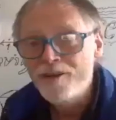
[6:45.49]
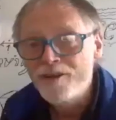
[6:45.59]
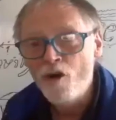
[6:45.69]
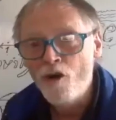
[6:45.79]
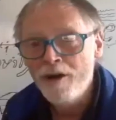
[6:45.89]

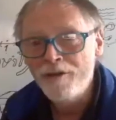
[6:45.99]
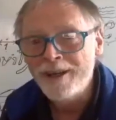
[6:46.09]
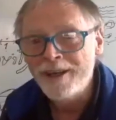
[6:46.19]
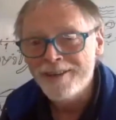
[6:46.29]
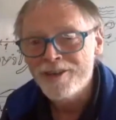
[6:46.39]

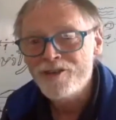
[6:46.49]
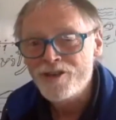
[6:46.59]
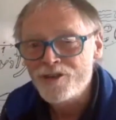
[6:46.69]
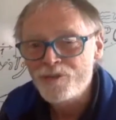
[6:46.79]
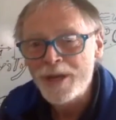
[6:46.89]
Diving, this
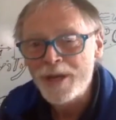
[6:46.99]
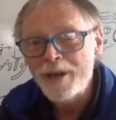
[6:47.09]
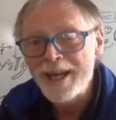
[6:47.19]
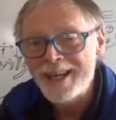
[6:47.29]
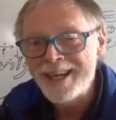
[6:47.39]
is where
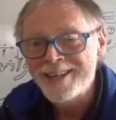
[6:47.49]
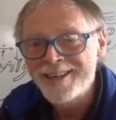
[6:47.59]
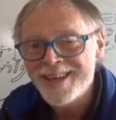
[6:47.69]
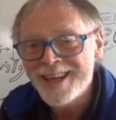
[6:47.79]
we're heading.